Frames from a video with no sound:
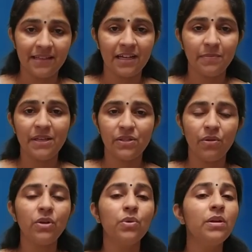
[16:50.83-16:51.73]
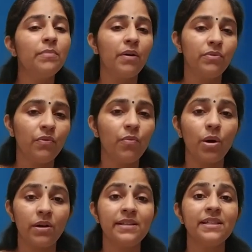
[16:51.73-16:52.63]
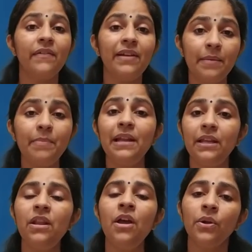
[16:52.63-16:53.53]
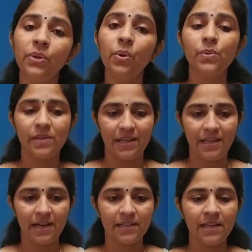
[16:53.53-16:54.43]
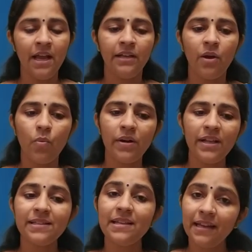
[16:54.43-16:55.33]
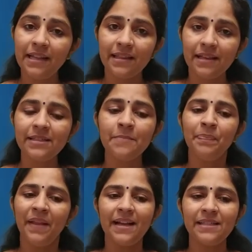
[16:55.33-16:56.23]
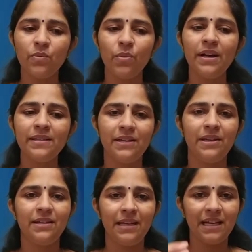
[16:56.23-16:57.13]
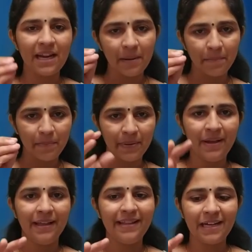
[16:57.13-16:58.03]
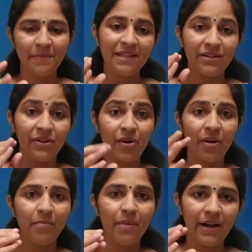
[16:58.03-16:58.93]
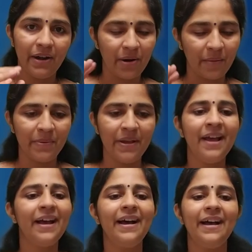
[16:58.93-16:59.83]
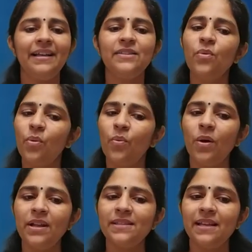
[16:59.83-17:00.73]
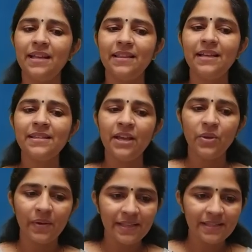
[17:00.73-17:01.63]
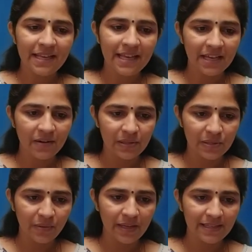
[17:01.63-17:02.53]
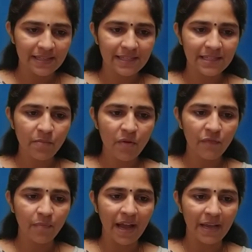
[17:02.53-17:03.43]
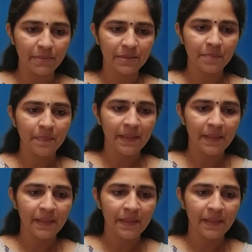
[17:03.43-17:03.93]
That means not good amount of water is available in those areas. Now what is done in this, as the word is indicating, drip, that means drop by drop. So what is done in this, you can see here also there is a system of pipes.